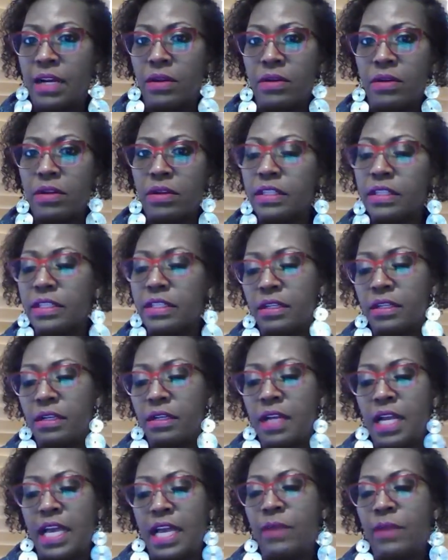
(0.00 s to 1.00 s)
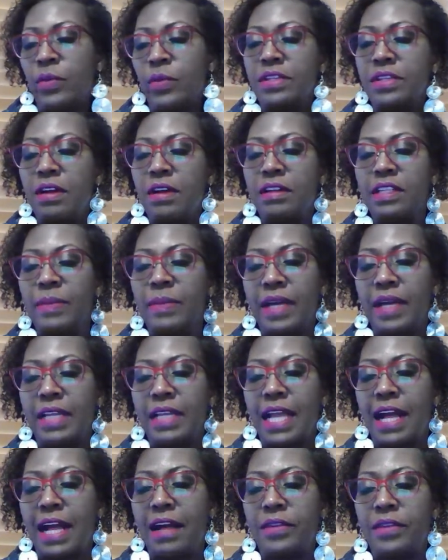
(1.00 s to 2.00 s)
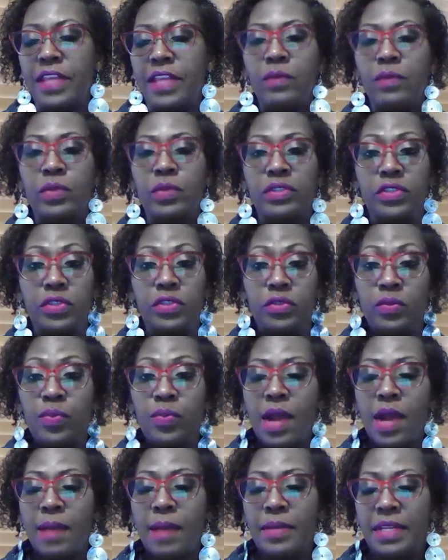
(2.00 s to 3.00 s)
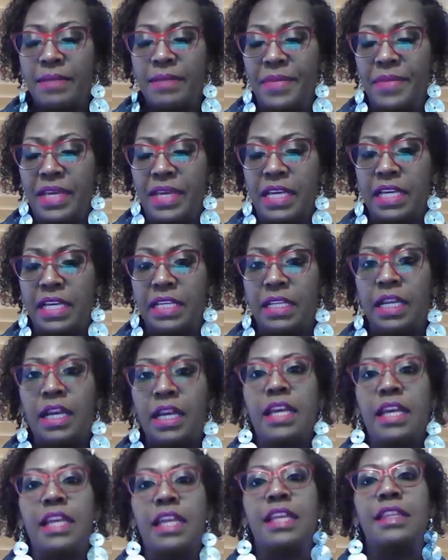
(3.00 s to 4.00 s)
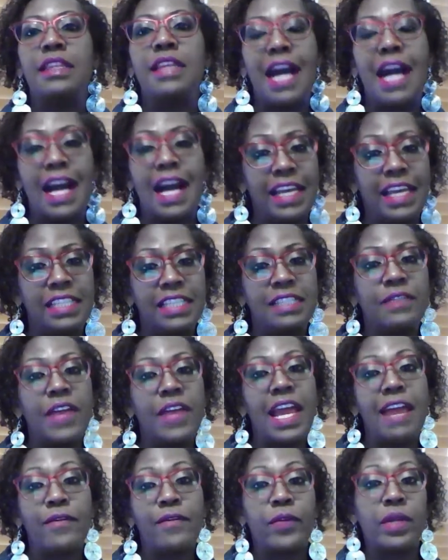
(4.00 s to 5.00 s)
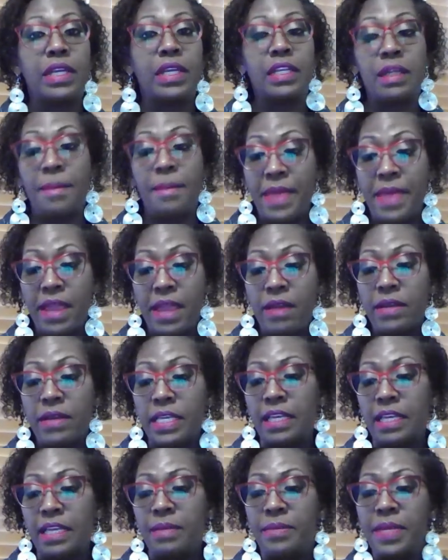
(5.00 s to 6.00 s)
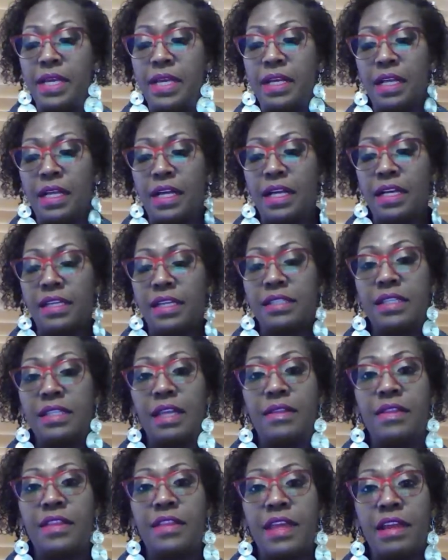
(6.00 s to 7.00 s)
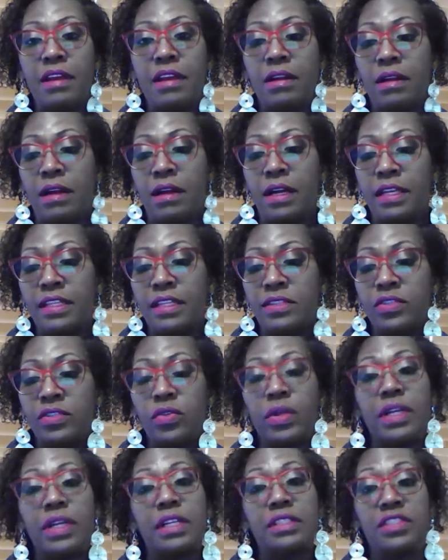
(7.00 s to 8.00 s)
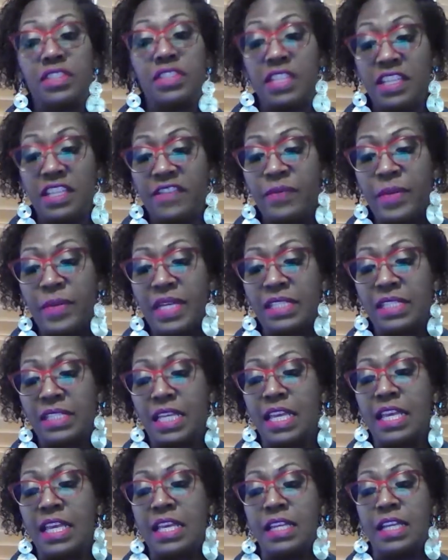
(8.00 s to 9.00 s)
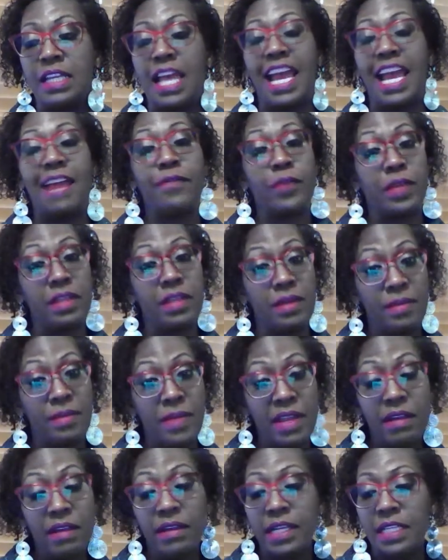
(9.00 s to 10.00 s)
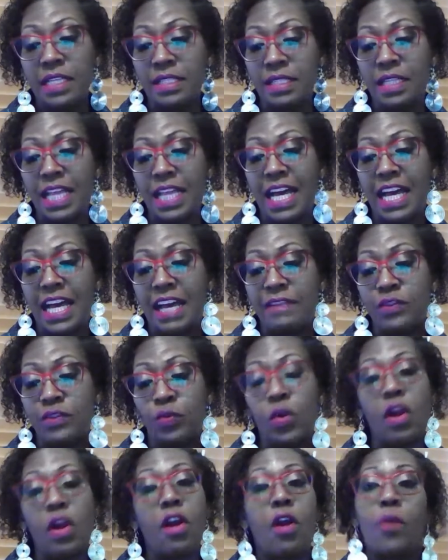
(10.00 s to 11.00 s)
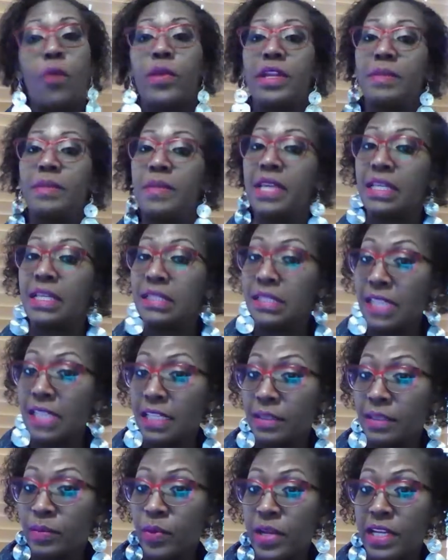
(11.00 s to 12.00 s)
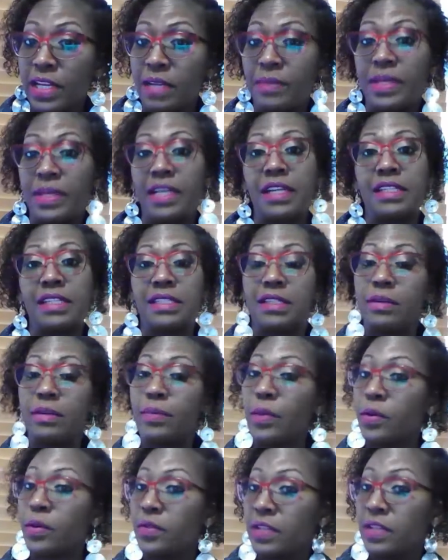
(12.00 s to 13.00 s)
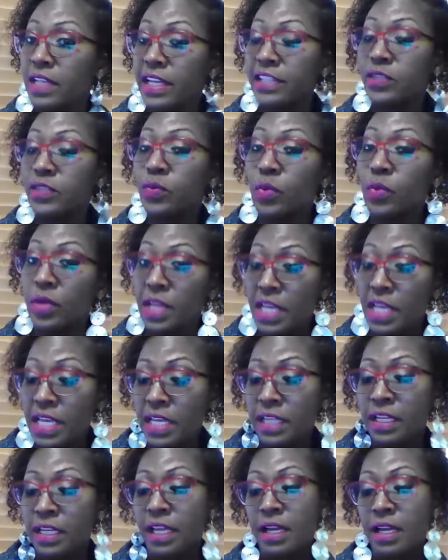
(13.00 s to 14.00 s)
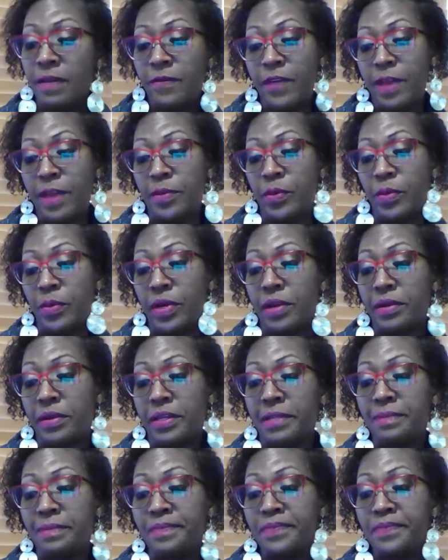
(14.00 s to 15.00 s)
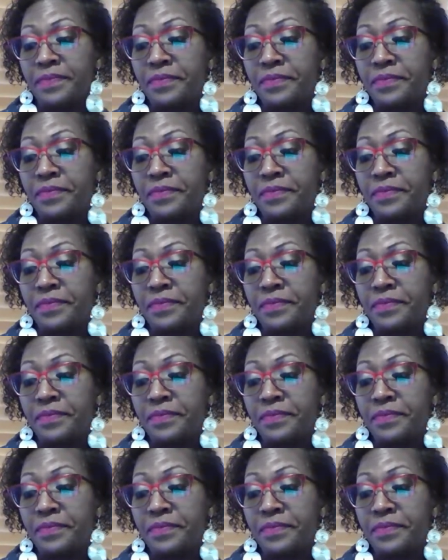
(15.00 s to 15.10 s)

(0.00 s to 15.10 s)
earlier, and we talked about how they were two prominent men in the eyes of African American because their historic achievements in African Americans' lives were already being celebrated because their birthdays were in February.